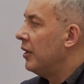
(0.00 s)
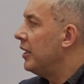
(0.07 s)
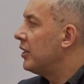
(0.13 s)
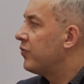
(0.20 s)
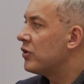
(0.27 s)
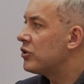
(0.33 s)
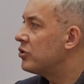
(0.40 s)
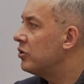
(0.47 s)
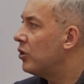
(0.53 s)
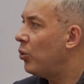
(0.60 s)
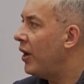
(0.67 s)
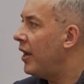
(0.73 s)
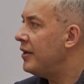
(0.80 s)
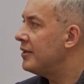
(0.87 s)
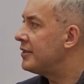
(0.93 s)
it was
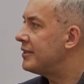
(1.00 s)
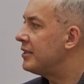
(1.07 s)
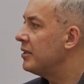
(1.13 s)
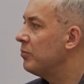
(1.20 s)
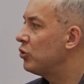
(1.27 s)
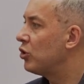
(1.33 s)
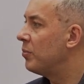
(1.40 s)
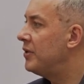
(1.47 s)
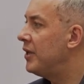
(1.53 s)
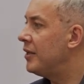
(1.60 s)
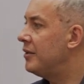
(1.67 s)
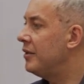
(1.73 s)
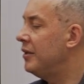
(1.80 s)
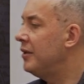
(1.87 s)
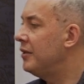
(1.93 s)
no any symptom
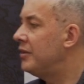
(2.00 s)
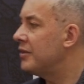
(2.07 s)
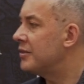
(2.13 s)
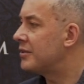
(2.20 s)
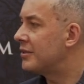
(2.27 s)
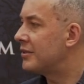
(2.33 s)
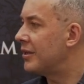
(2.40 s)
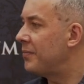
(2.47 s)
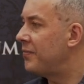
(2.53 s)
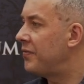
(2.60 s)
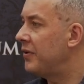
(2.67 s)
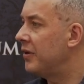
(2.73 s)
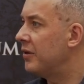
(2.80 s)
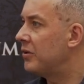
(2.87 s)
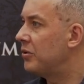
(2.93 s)
that it is
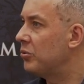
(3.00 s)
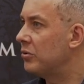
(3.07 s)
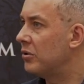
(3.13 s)
something you